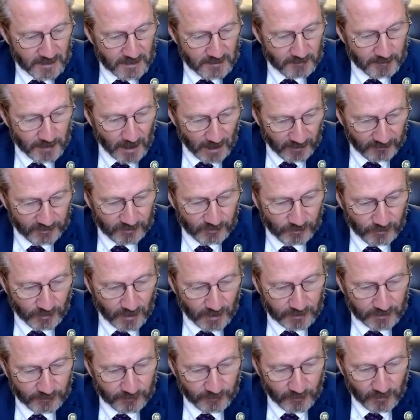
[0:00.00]
policy
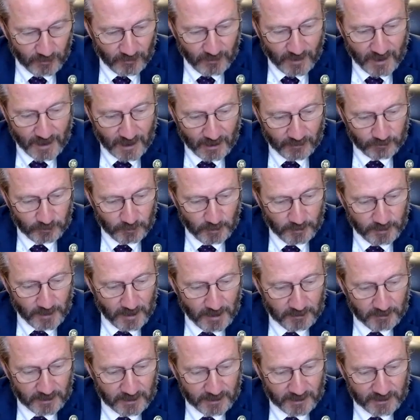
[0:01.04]
director for the House
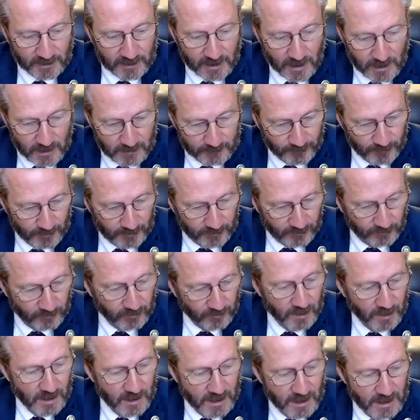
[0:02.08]
Republican Conference,
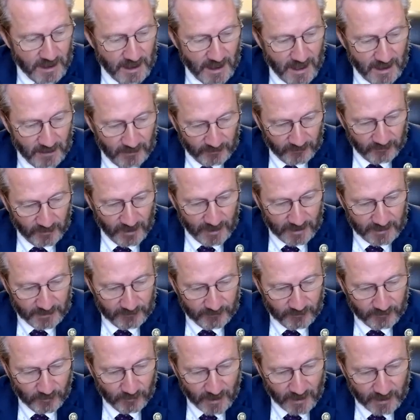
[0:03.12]
and
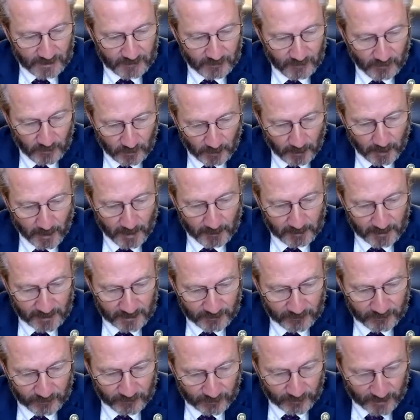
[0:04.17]
executive director of the
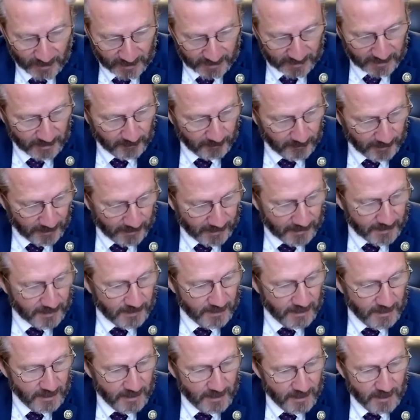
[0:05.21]
Republican Study Committee.
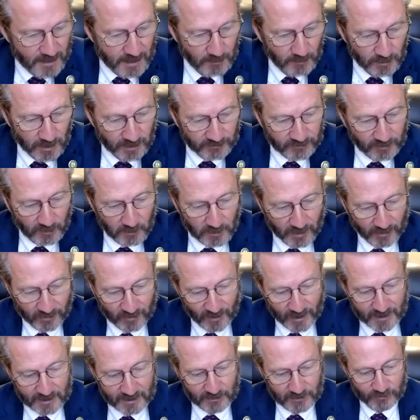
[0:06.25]
And Russ, I want to
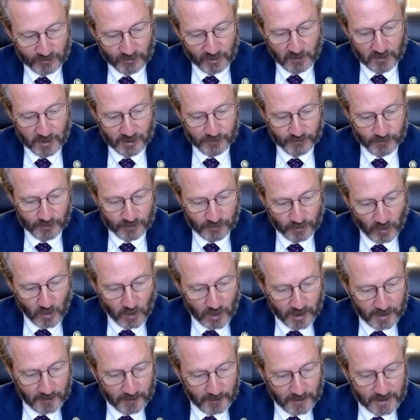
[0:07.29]
thank you so much for
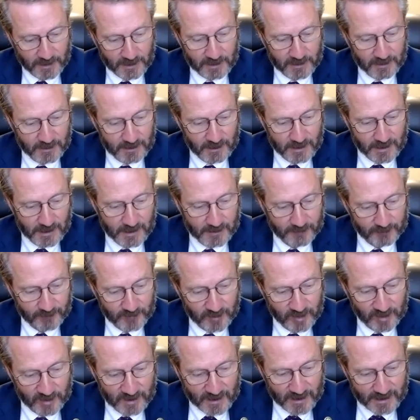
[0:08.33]
joining me
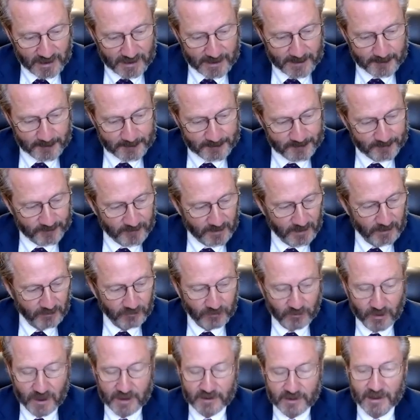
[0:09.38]
today. It's
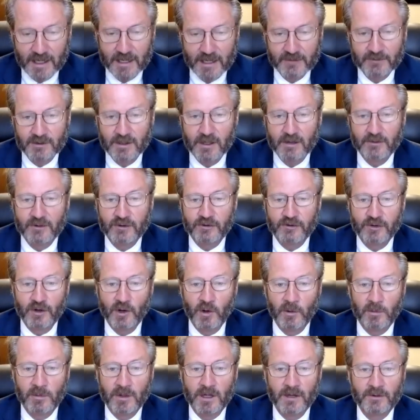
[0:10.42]
great to have you on the
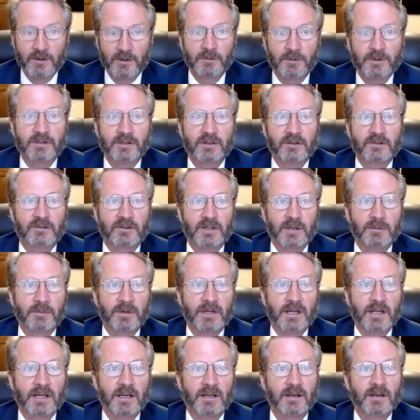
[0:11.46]
show, brother. We just seem to
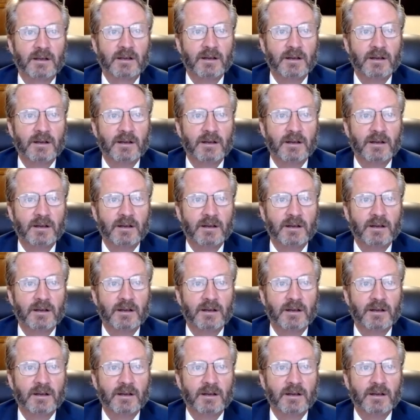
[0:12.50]
get